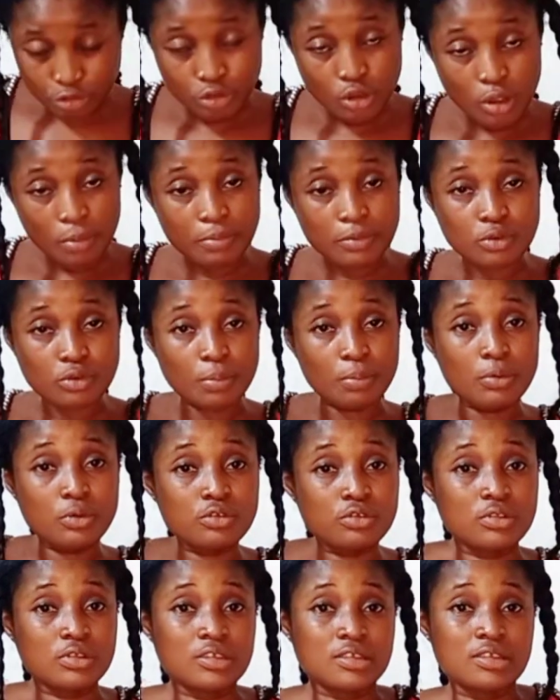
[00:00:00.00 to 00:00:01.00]
top is
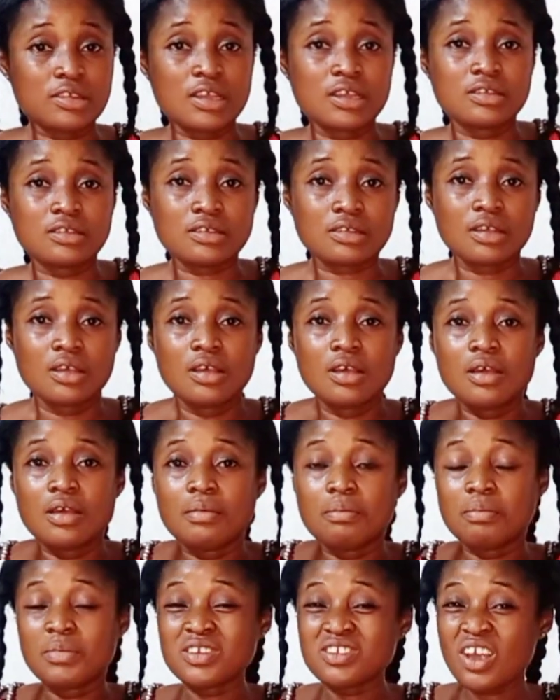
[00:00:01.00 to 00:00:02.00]
supposed to sit.
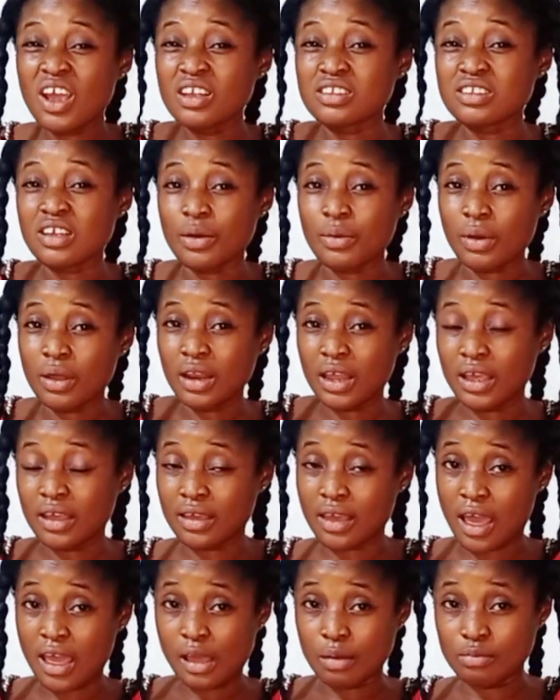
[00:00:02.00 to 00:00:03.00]
Measure it around like
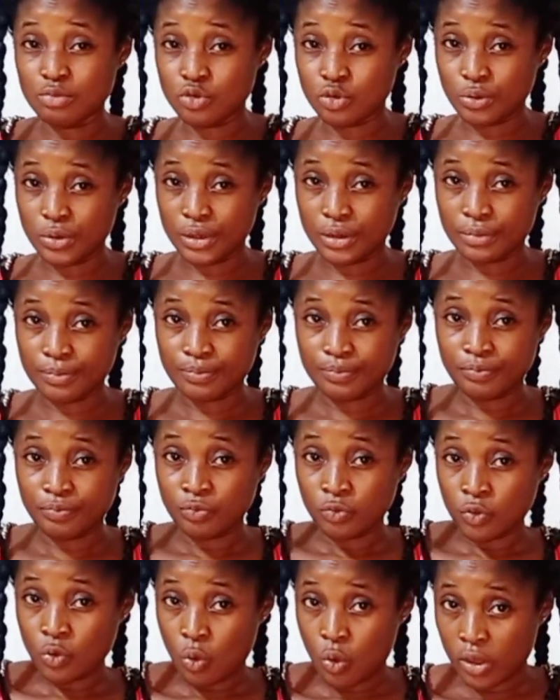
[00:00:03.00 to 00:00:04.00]
I am doing.
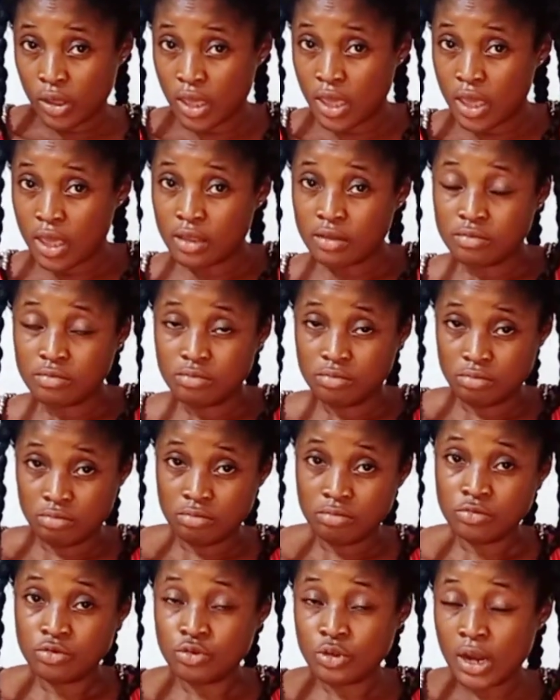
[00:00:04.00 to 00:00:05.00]
Okay,
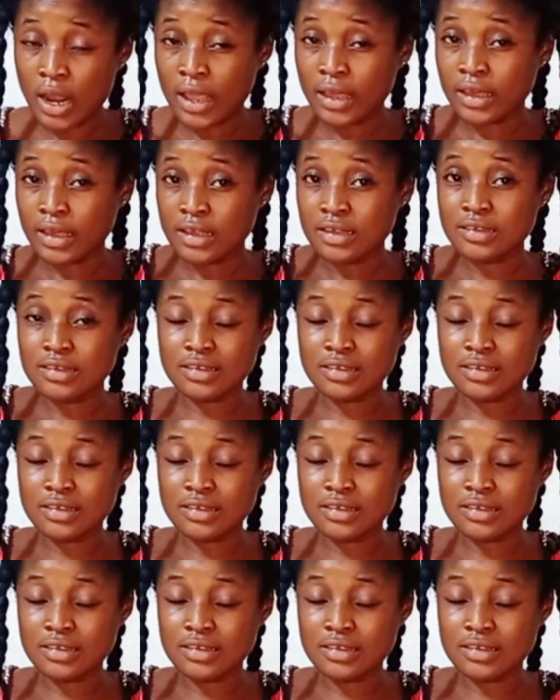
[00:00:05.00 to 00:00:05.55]
so that it can